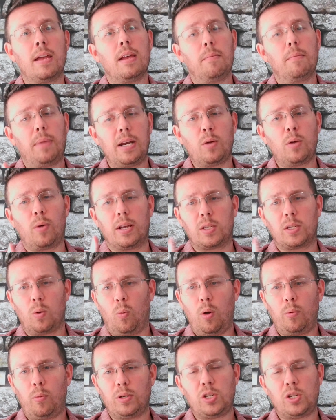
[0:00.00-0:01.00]
But anyways,
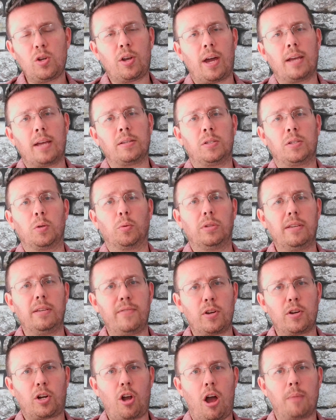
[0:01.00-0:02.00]
what would you guys do? Leave
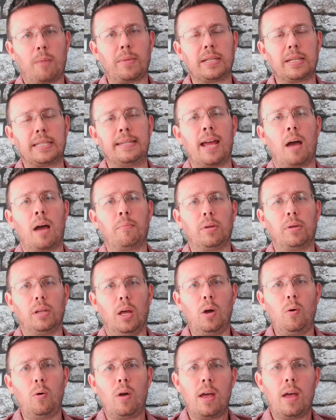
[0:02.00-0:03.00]
your comments down
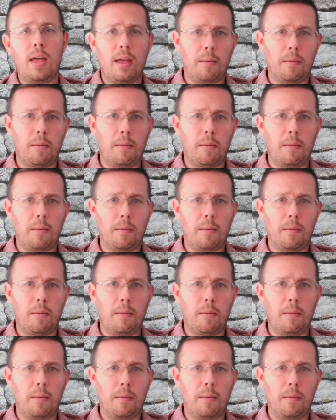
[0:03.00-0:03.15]
below.